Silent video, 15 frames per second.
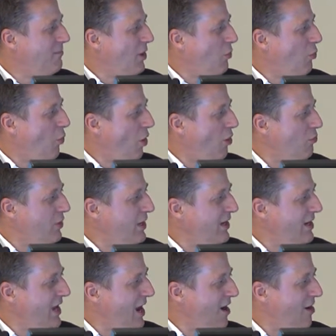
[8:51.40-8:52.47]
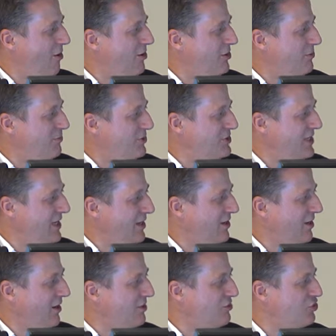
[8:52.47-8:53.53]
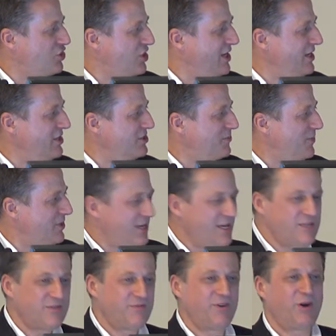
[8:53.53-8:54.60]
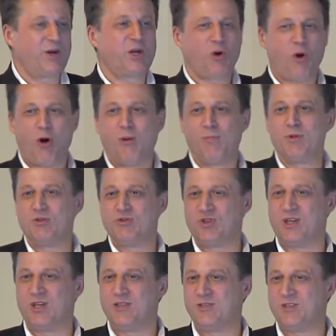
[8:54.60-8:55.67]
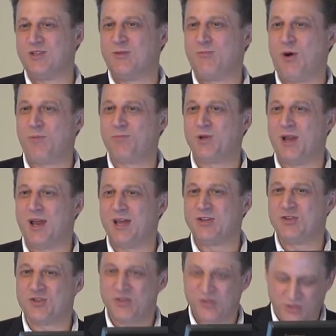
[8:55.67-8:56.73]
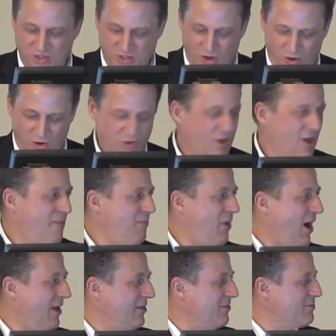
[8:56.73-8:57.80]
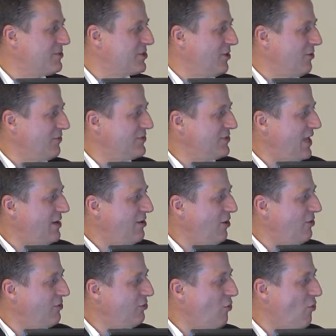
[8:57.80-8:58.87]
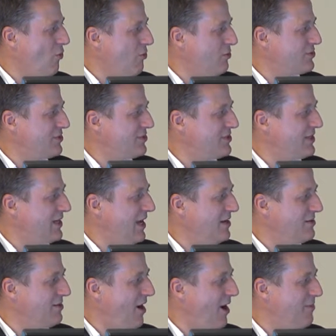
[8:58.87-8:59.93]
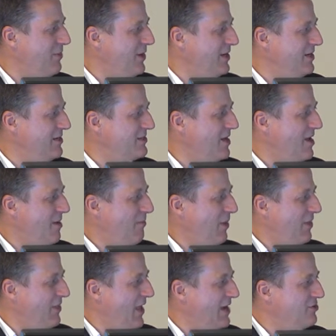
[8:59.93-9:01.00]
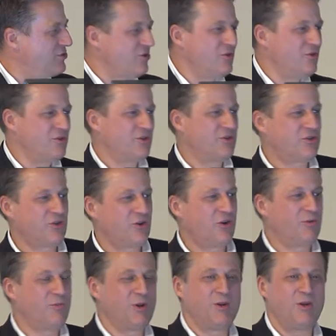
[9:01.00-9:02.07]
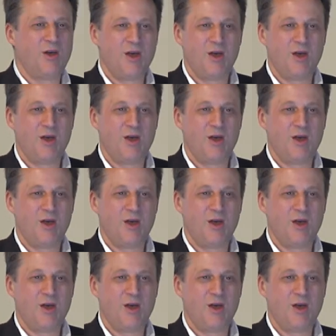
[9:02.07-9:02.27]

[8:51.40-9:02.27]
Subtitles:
what we inherit are particular genes, but these are very common genes in the population. So by themselves, they don't cause us to get diabetes, but they do determine